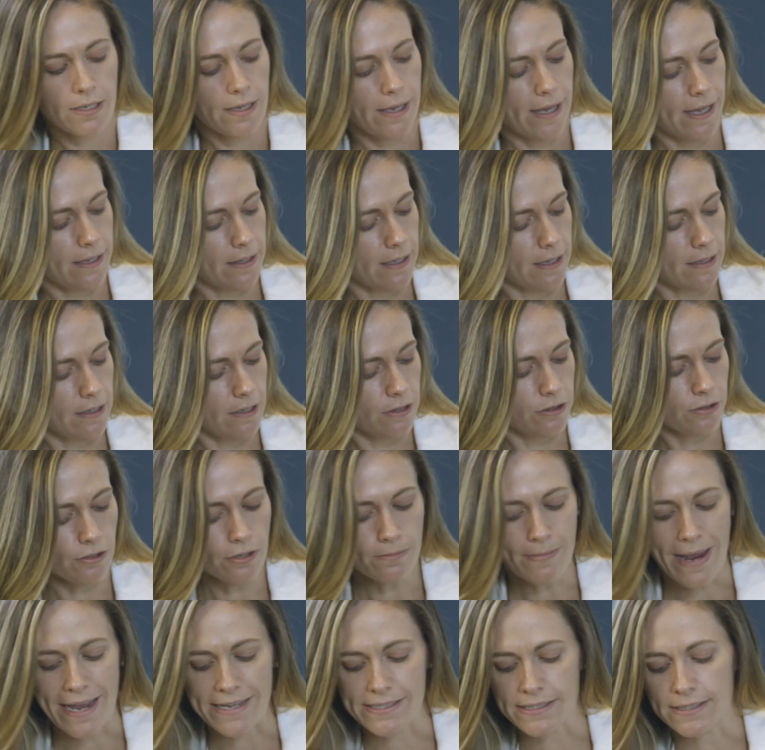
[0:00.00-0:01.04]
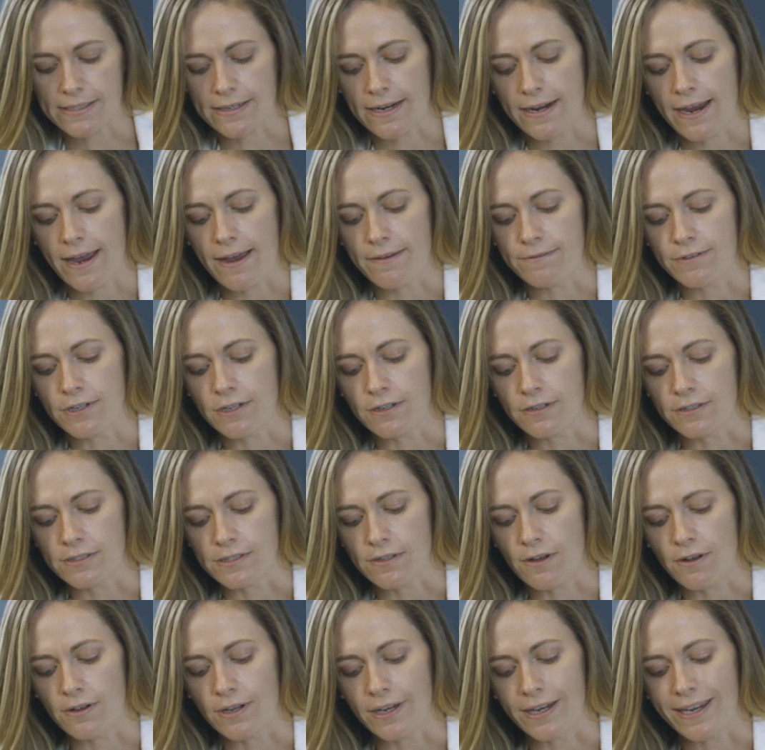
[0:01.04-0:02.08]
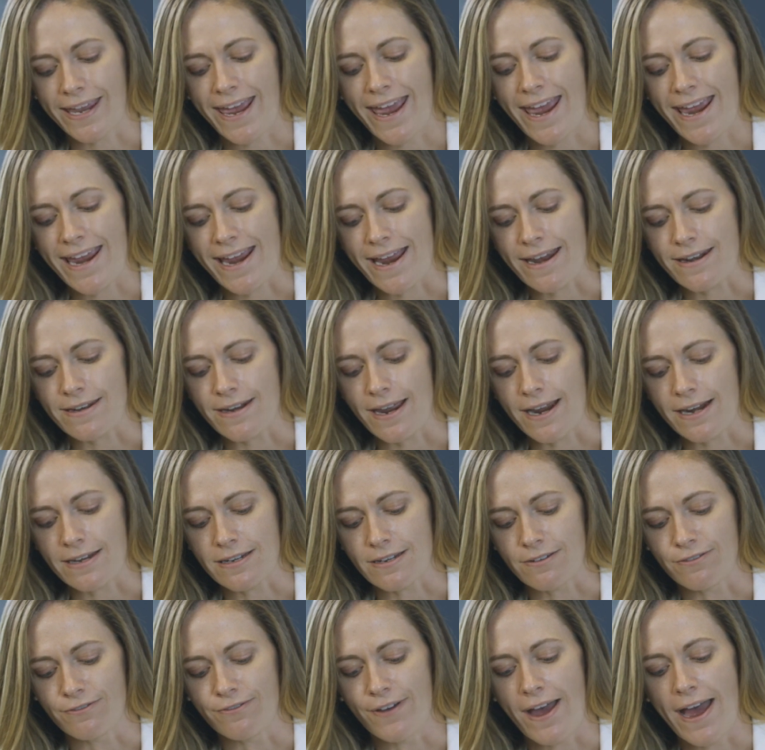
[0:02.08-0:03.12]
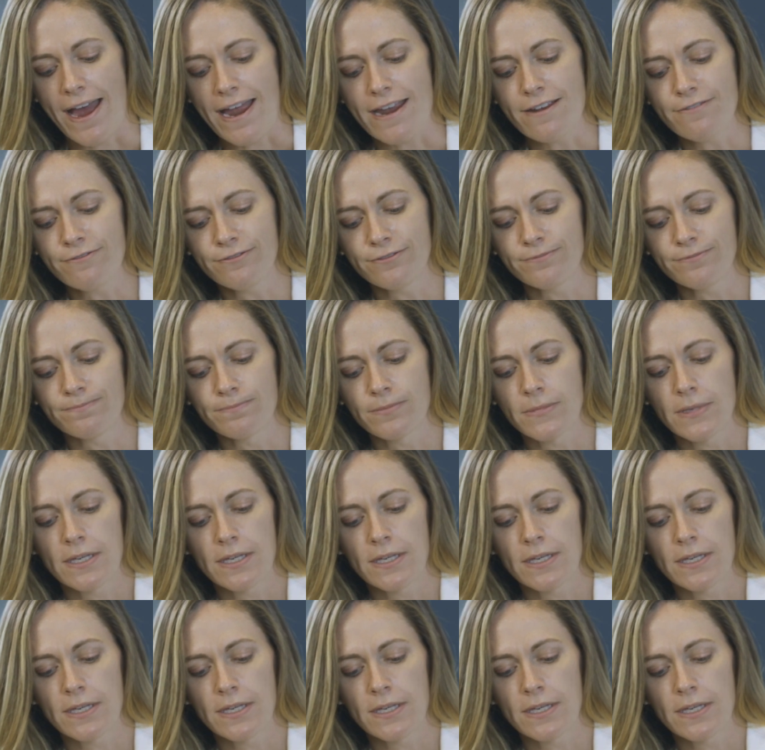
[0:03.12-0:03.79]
And then the third mask that I have here is called a KN95.